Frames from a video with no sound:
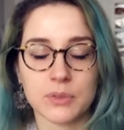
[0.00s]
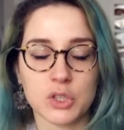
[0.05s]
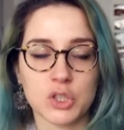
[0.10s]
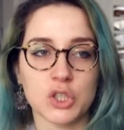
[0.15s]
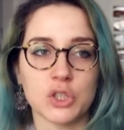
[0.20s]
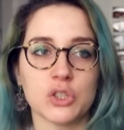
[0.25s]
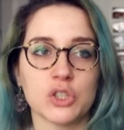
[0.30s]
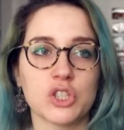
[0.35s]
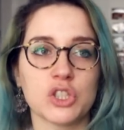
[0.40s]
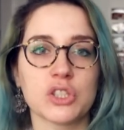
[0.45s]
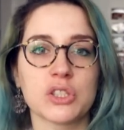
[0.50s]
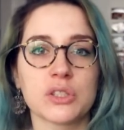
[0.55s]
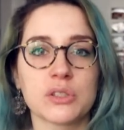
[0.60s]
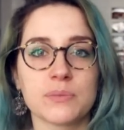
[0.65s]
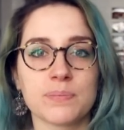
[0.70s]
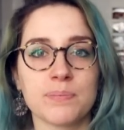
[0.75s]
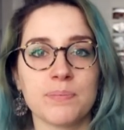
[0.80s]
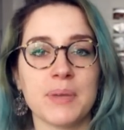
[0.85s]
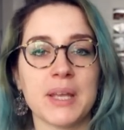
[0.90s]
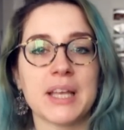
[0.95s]
just
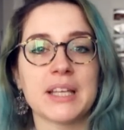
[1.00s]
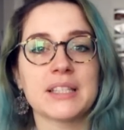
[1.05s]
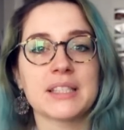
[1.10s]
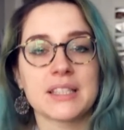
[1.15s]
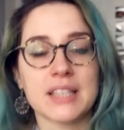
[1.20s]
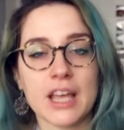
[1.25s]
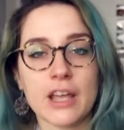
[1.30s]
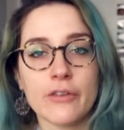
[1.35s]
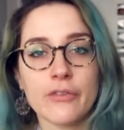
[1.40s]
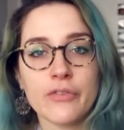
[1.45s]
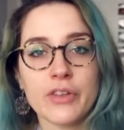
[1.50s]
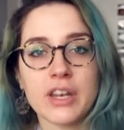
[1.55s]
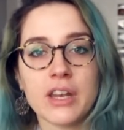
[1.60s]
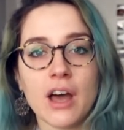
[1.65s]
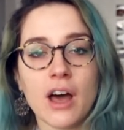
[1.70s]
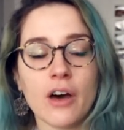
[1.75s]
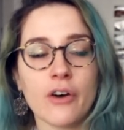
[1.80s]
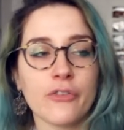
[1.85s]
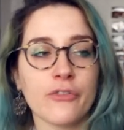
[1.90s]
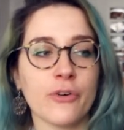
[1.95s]
being safe
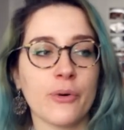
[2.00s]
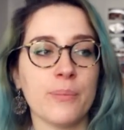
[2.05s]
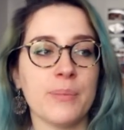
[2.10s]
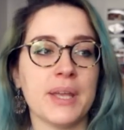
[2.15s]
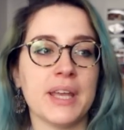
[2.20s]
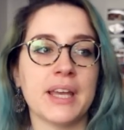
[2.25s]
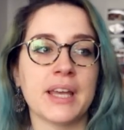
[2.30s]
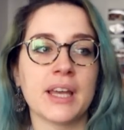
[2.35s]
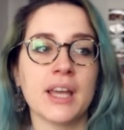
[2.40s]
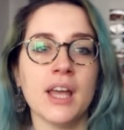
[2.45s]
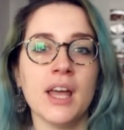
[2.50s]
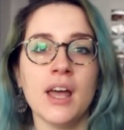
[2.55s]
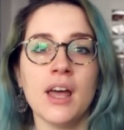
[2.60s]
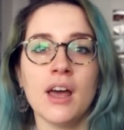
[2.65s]
enough or being